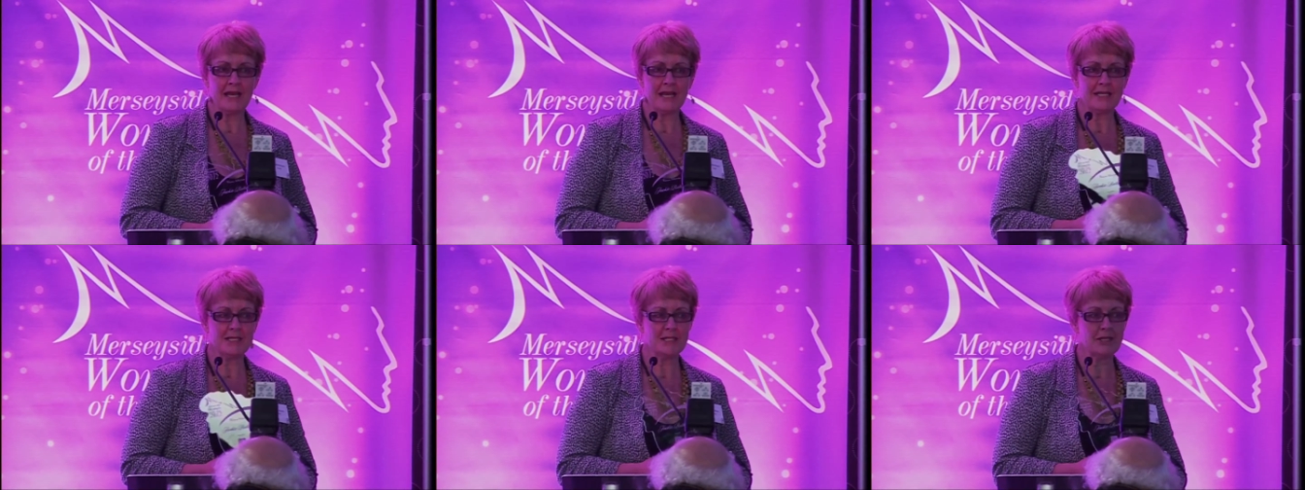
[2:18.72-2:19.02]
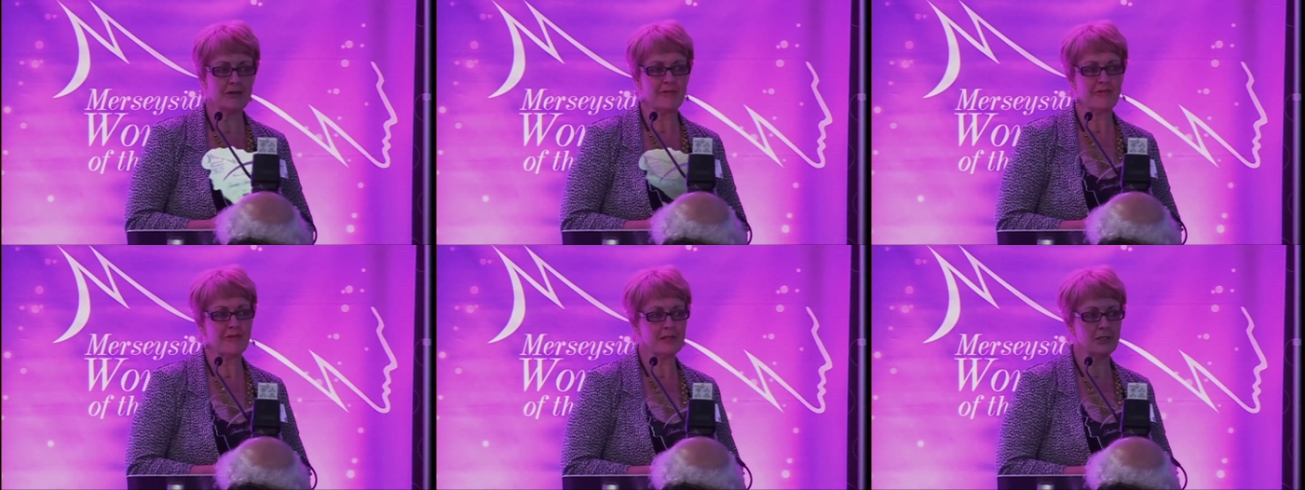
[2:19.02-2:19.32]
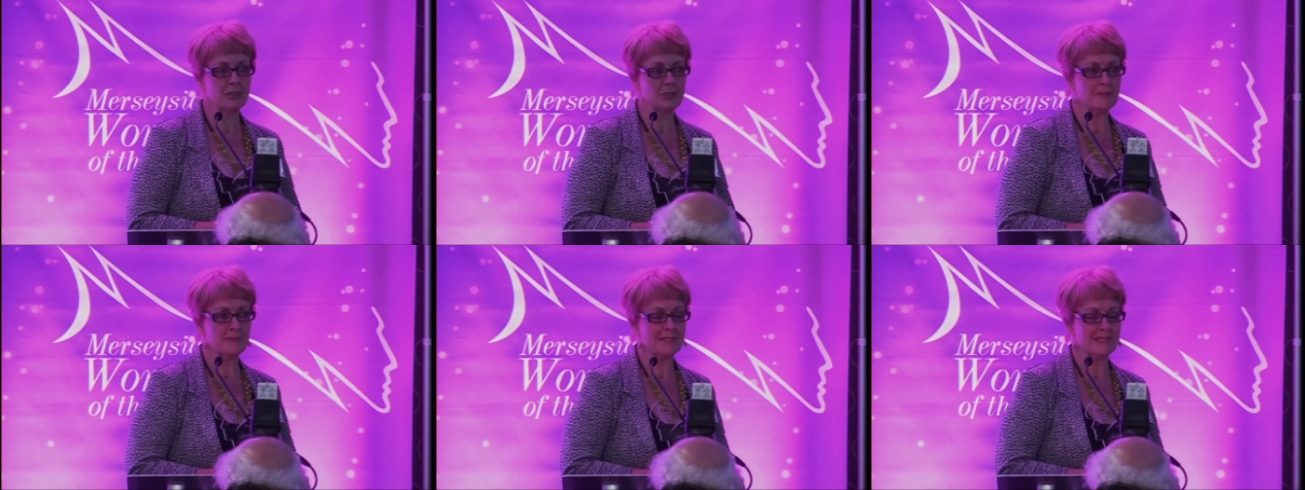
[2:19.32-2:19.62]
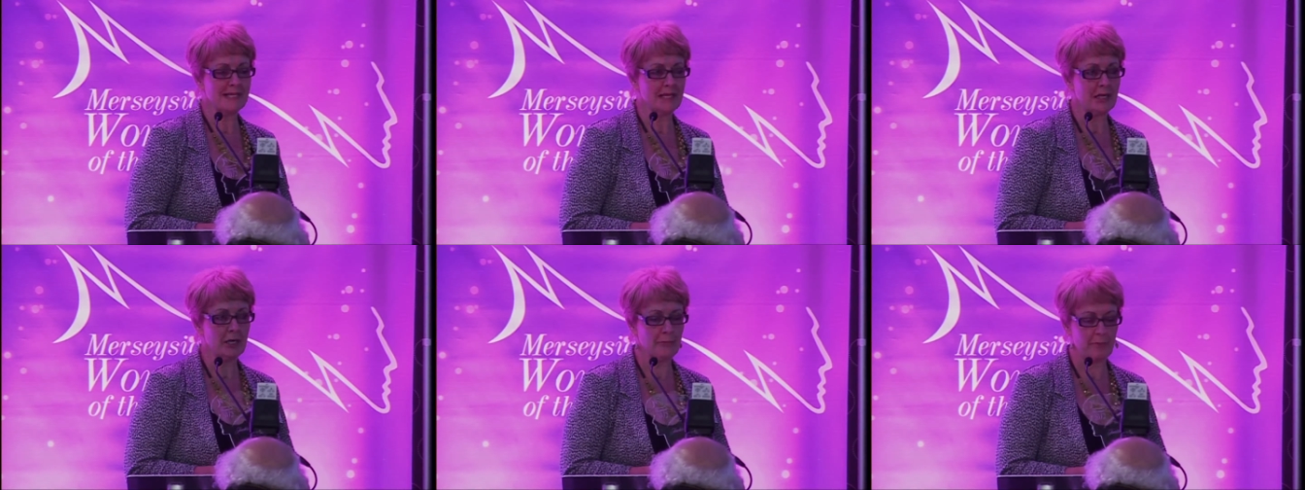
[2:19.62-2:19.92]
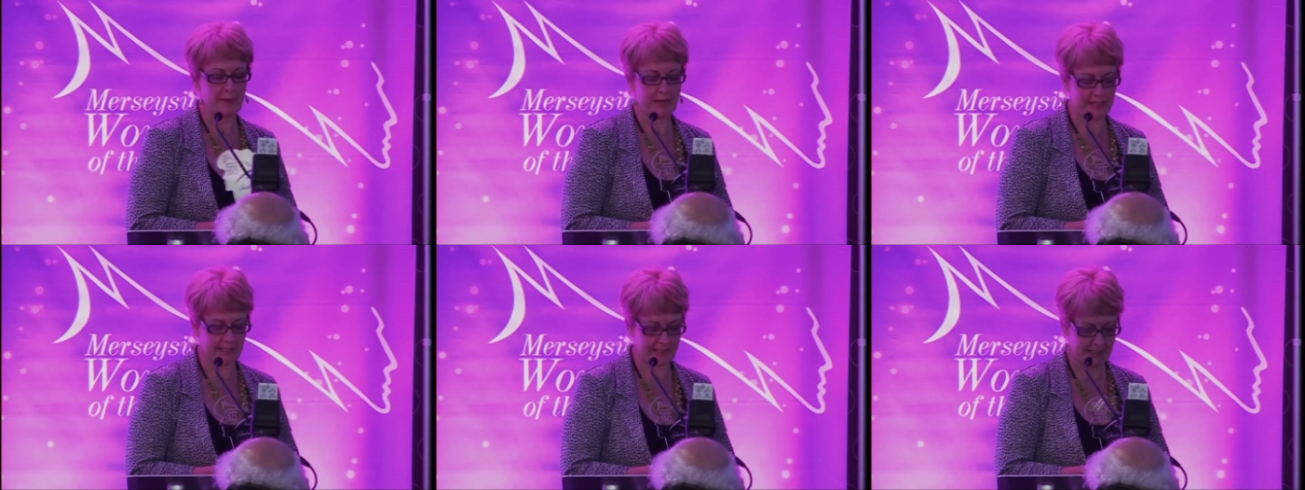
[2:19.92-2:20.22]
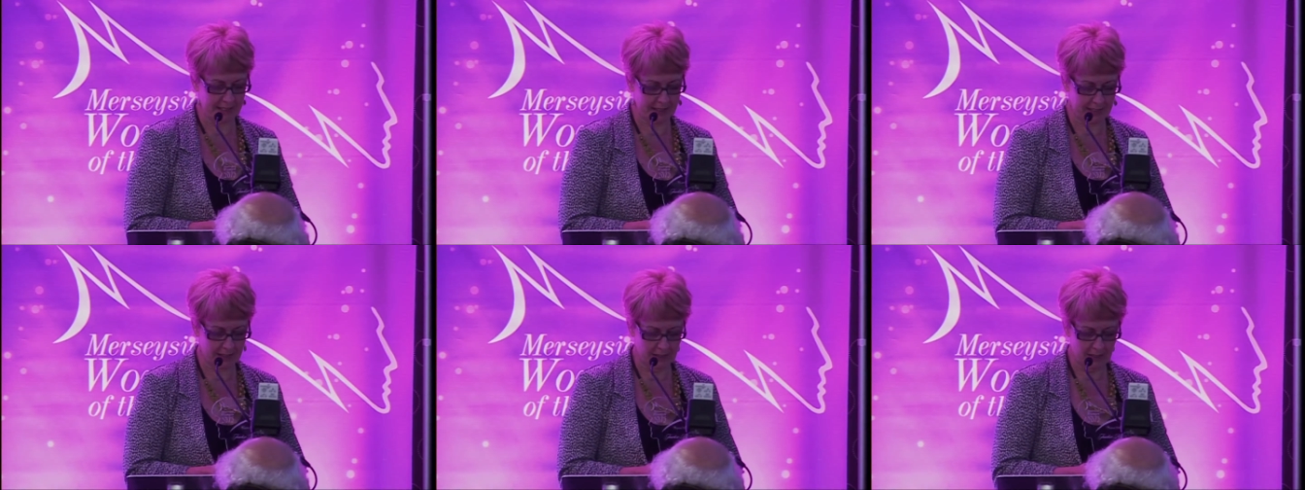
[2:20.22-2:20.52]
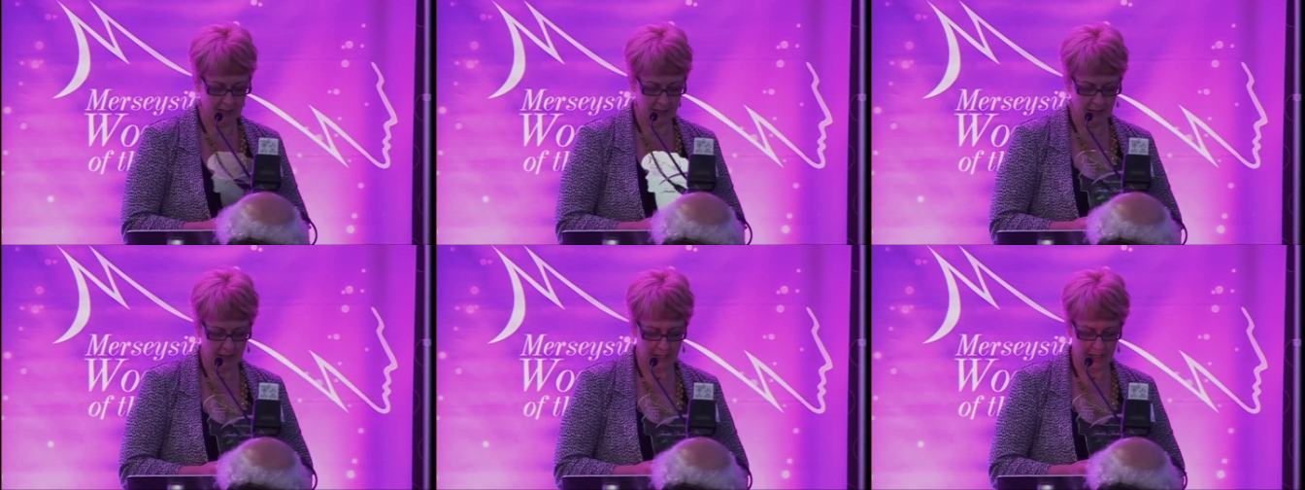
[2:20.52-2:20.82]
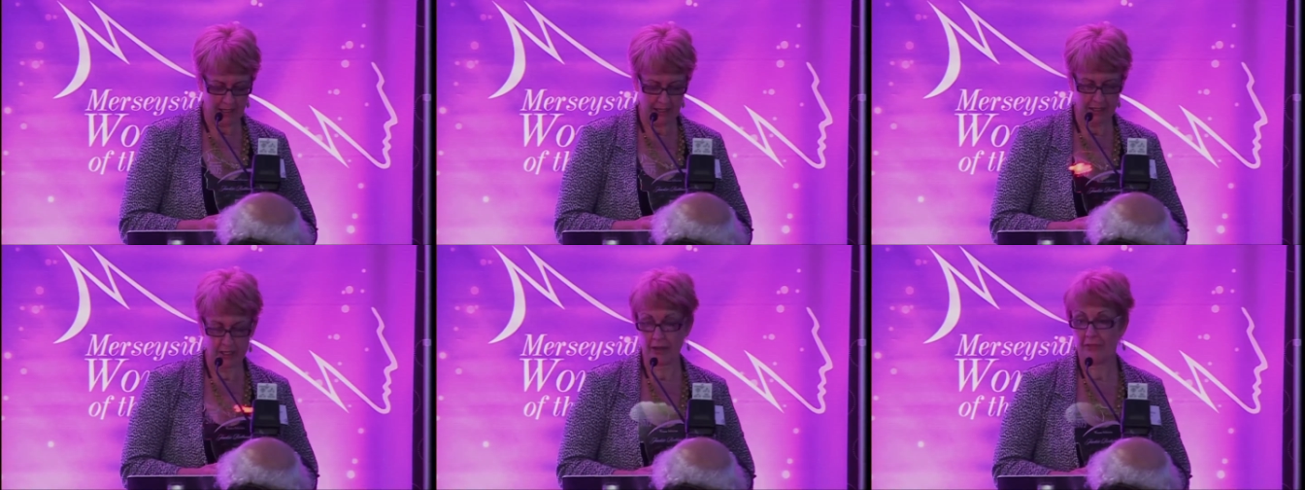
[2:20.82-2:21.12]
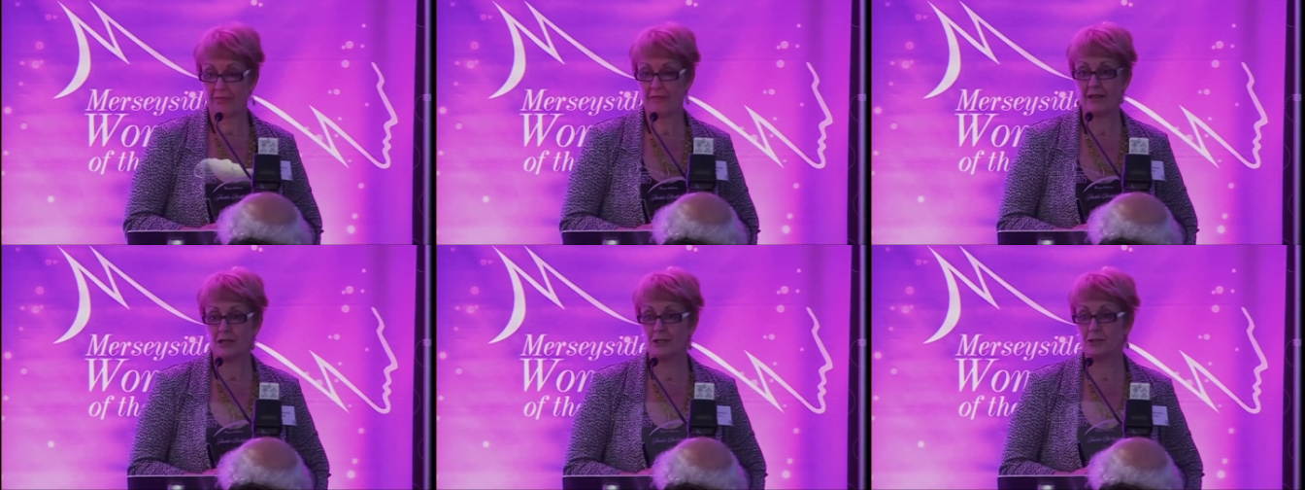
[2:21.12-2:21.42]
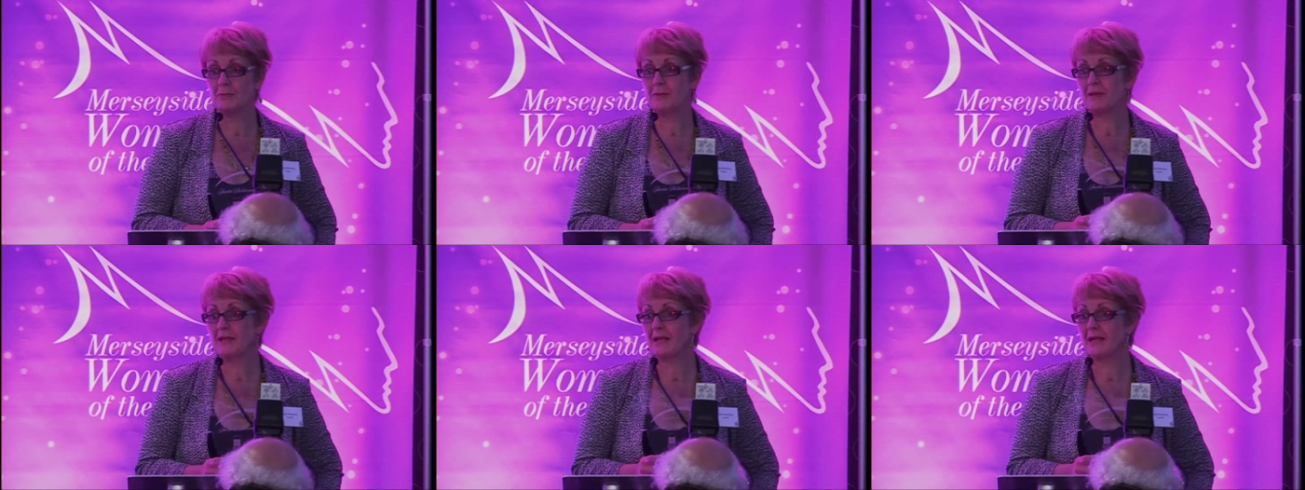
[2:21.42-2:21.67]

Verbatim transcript: It's nothing to be celebrated and nothing to be